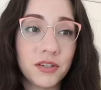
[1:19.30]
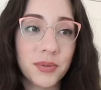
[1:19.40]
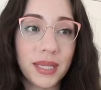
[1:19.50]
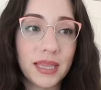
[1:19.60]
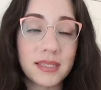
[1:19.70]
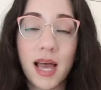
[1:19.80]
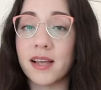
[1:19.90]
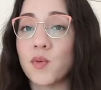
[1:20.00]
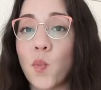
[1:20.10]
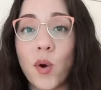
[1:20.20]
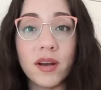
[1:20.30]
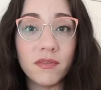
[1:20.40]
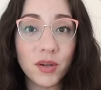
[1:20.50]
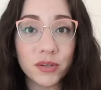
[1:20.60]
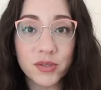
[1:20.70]
can treat this as one
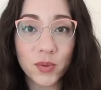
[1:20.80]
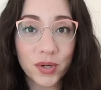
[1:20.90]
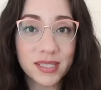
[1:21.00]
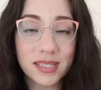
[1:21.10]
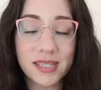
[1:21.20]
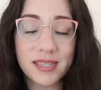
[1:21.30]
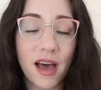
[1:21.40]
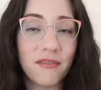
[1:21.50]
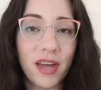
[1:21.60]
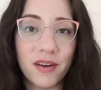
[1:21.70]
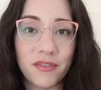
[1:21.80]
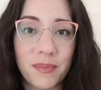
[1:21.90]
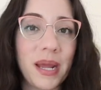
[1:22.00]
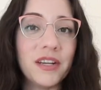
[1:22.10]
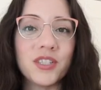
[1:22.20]
of your sources of
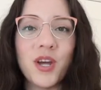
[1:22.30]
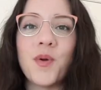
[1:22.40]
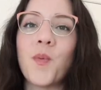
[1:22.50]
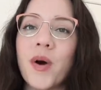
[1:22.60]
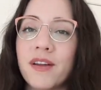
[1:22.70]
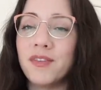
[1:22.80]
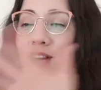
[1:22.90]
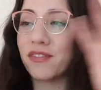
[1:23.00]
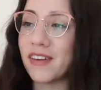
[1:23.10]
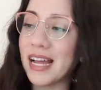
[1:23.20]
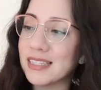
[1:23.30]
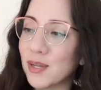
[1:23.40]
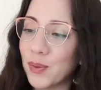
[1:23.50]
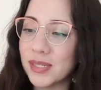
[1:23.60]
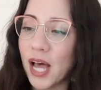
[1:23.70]
information, one of your
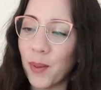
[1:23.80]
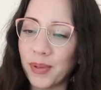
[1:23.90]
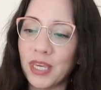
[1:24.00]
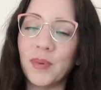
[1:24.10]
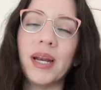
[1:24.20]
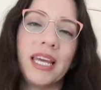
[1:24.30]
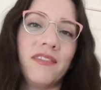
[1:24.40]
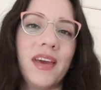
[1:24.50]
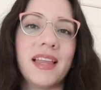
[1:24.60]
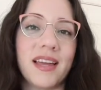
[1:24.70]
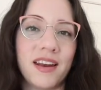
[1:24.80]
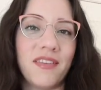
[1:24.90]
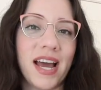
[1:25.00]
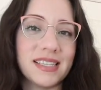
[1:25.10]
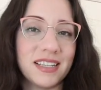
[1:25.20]
friends who is helping you and giving the
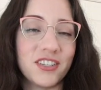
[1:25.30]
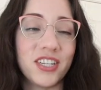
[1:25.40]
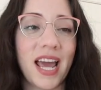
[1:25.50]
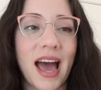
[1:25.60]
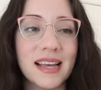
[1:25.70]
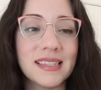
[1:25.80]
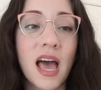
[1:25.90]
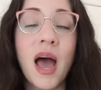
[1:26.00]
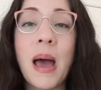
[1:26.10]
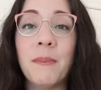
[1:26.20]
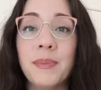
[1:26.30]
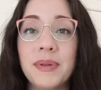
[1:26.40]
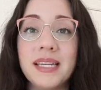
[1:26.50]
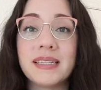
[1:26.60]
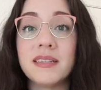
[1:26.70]
advice that she has. But
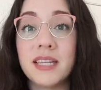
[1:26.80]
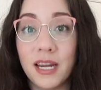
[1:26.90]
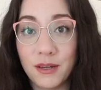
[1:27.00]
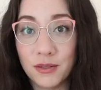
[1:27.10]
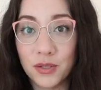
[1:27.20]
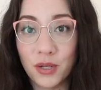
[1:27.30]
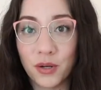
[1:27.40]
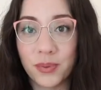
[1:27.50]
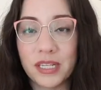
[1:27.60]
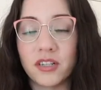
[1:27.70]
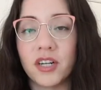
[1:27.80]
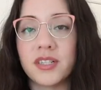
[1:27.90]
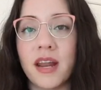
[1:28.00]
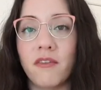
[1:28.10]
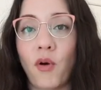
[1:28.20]
please continue to do your
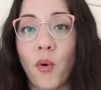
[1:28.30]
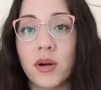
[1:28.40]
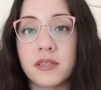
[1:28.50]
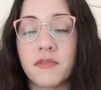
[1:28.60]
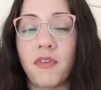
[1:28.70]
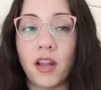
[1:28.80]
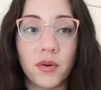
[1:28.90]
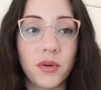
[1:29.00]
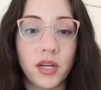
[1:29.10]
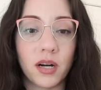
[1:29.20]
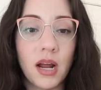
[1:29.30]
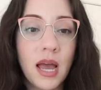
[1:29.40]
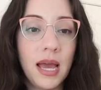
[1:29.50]
research and of course follow your